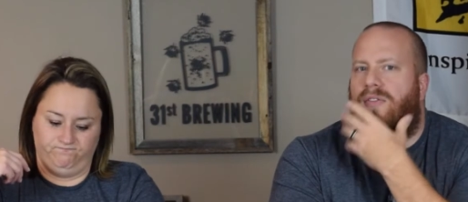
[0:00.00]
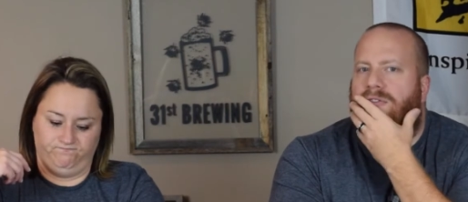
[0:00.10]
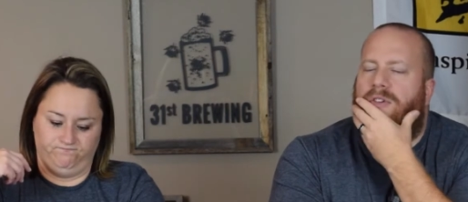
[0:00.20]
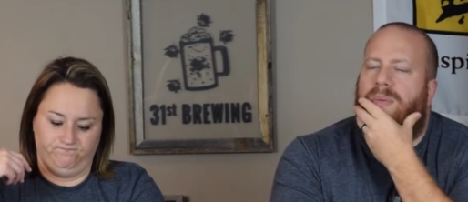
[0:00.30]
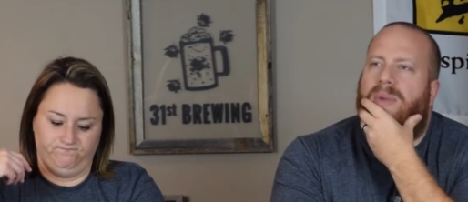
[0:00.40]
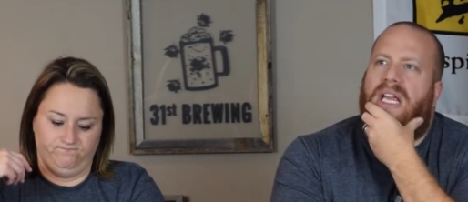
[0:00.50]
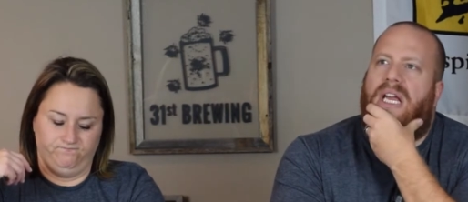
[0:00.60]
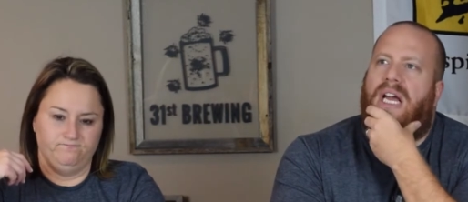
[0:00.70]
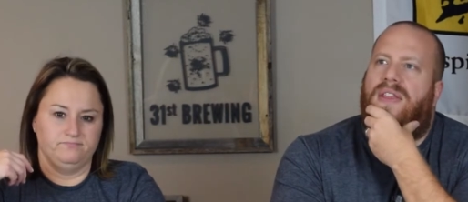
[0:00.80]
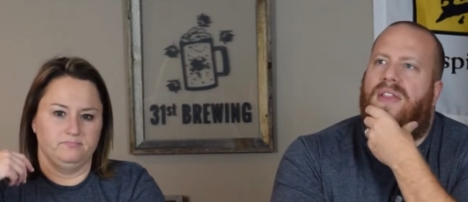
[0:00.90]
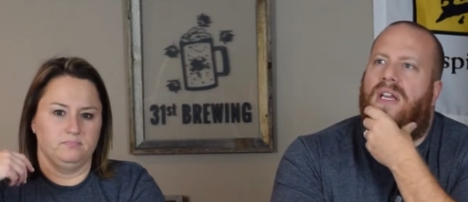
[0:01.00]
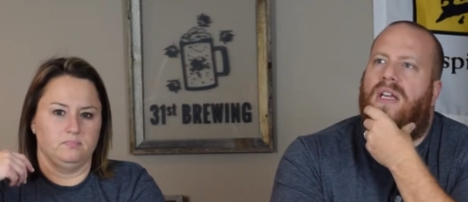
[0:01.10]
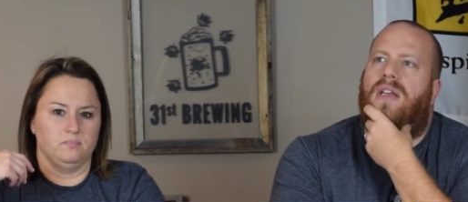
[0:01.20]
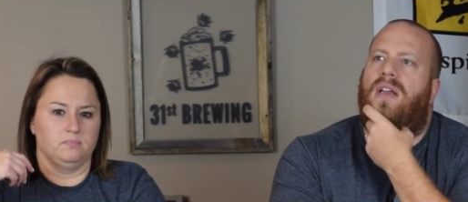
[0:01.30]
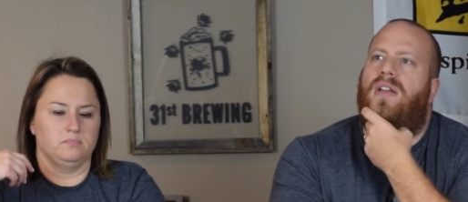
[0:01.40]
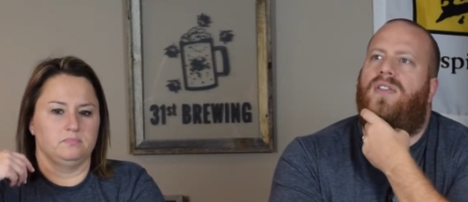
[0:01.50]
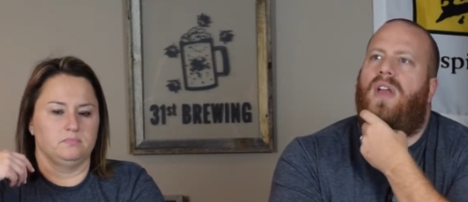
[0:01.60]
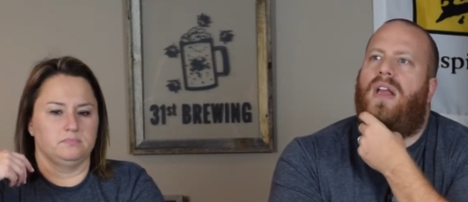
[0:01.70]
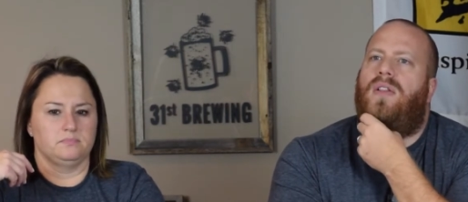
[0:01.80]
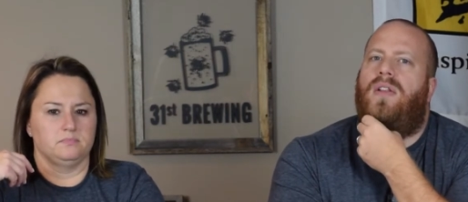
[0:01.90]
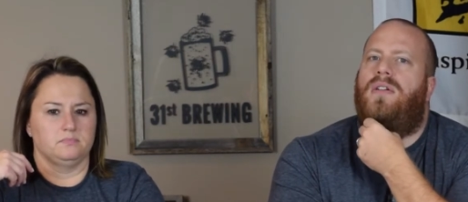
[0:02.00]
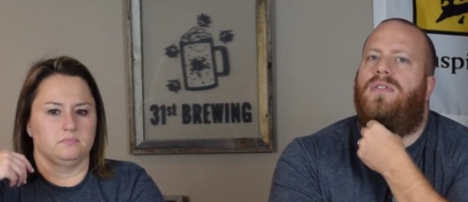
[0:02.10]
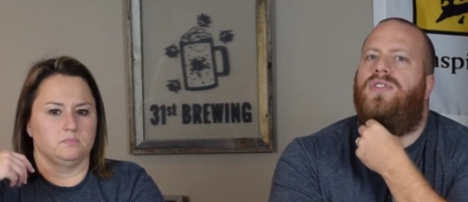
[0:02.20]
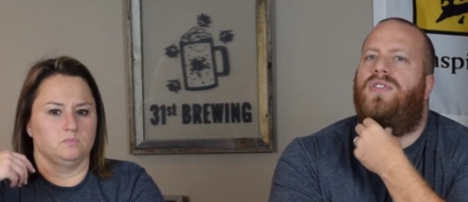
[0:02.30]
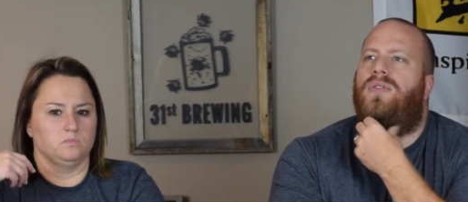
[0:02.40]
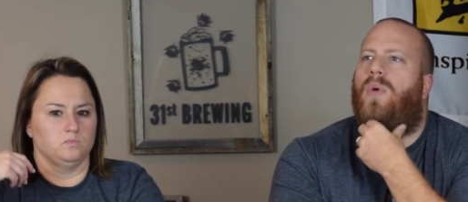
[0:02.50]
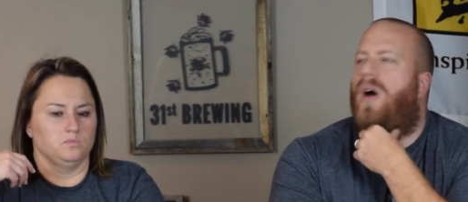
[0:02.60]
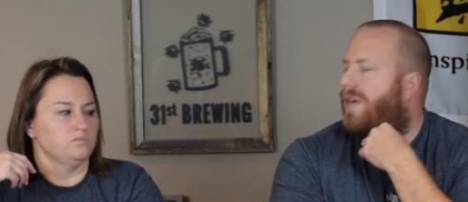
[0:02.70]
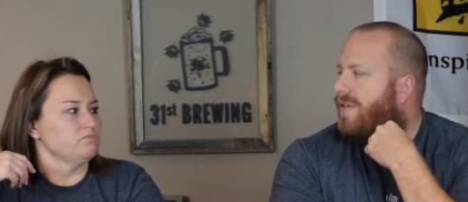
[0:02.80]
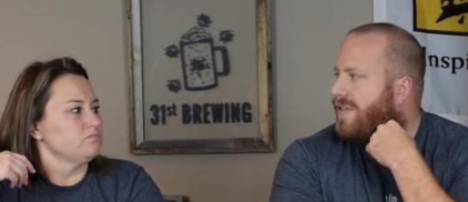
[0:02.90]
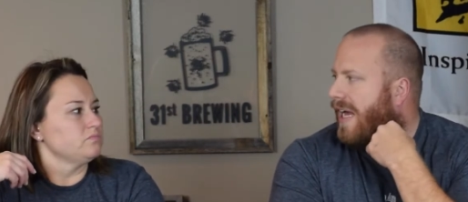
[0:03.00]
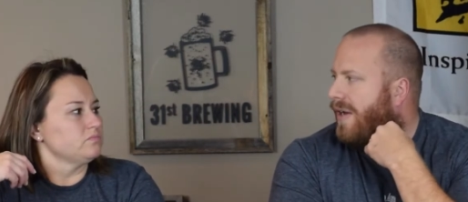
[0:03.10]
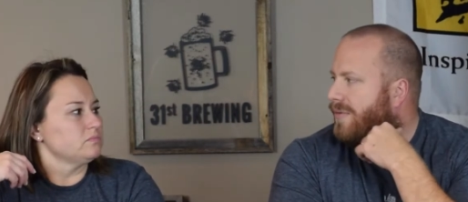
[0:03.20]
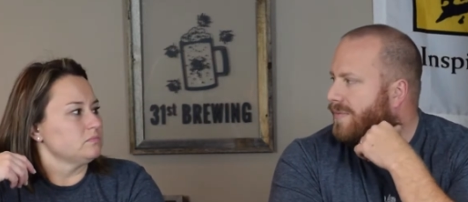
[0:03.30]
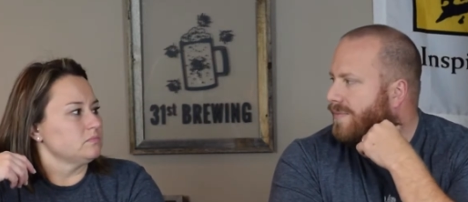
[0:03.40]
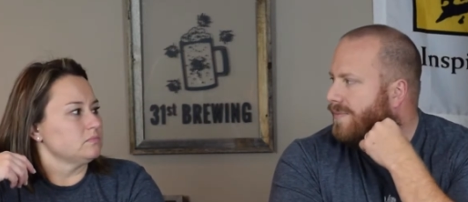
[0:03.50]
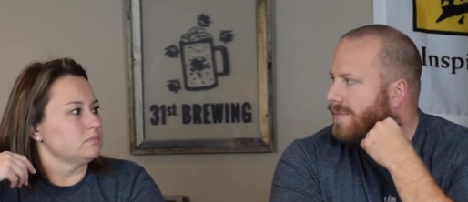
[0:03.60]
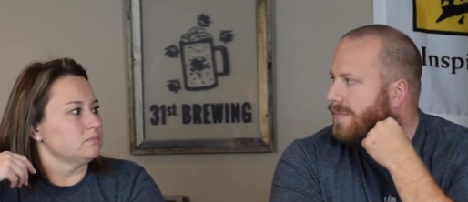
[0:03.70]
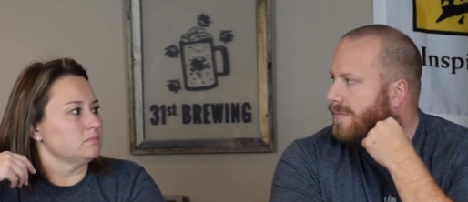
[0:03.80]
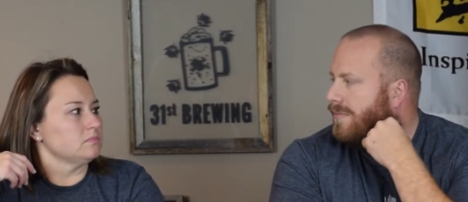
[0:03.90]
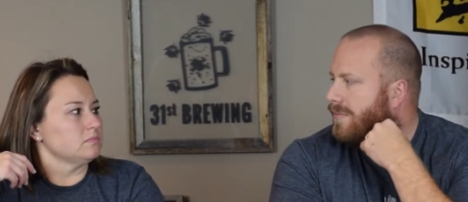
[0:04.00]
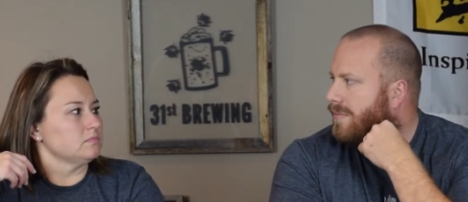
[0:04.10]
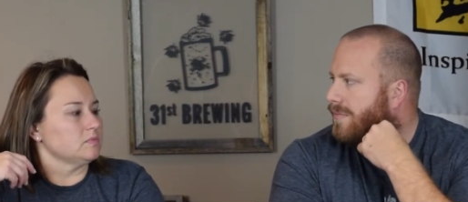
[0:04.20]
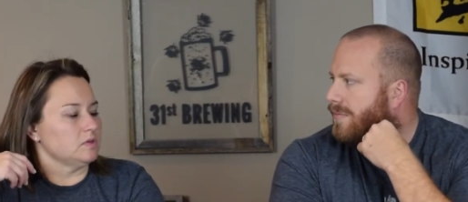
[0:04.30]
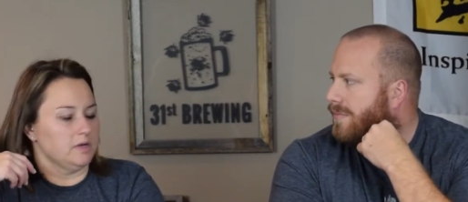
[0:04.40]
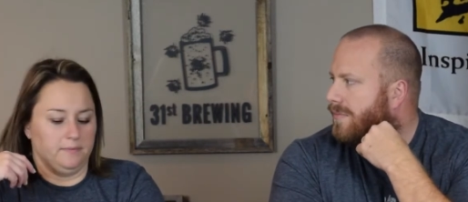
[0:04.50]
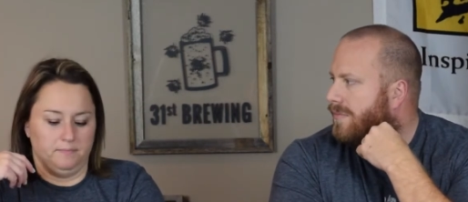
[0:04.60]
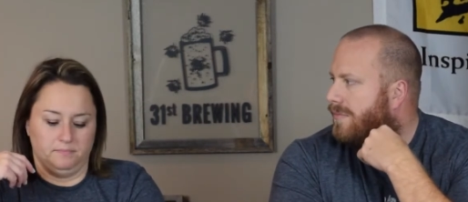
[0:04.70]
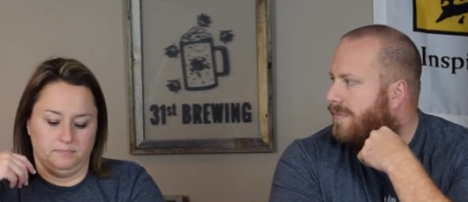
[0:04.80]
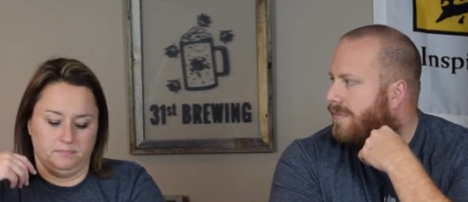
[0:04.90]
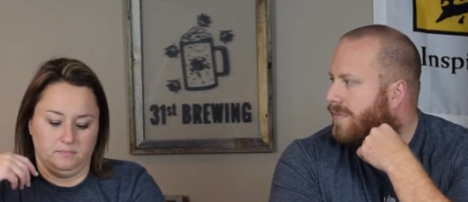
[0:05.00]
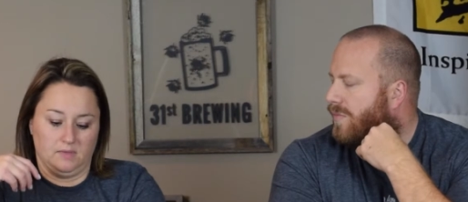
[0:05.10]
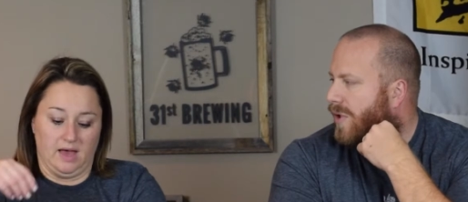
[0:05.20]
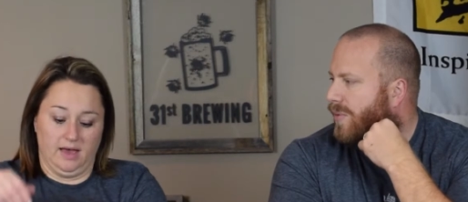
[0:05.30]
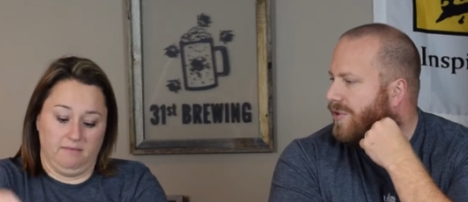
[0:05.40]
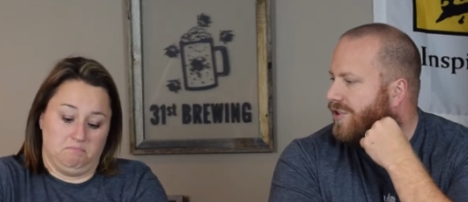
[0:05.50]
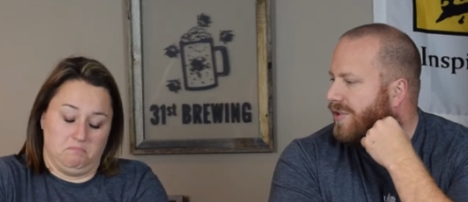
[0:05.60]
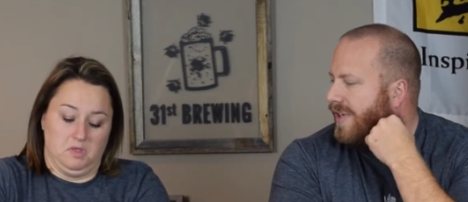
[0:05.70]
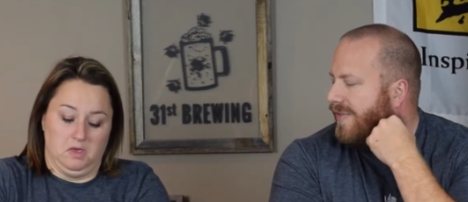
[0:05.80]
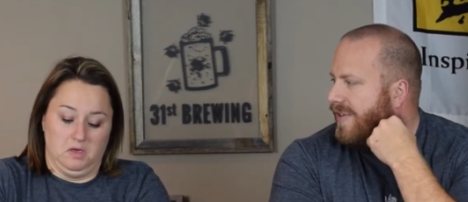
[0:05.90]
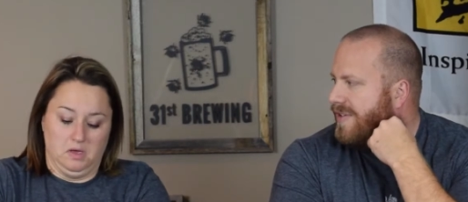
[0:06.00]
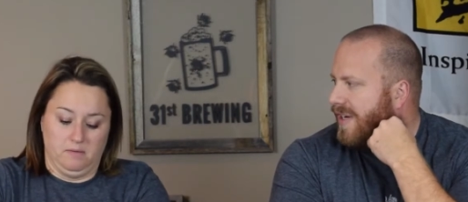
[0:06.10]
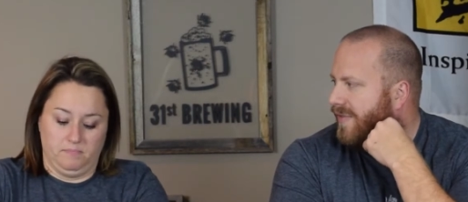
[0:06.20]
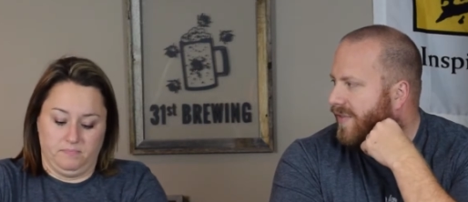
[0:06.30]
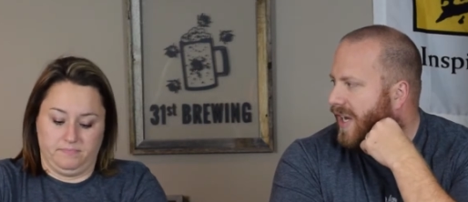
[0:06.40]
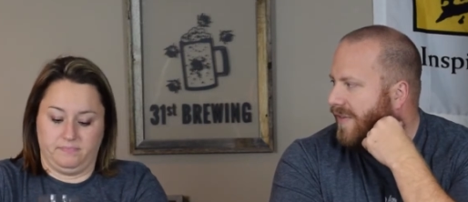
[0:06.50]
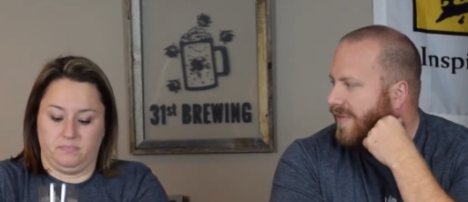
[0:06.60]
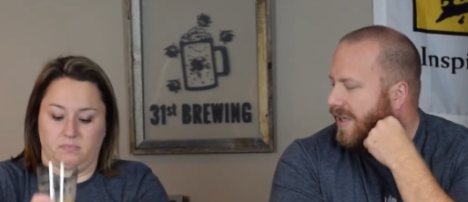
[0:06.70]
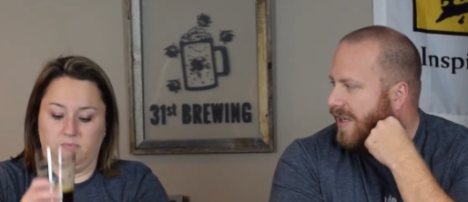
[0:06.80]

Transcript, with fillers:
Speaker 1: for me, I think it's a little too watered down. Okay. What I, would you give this out of five?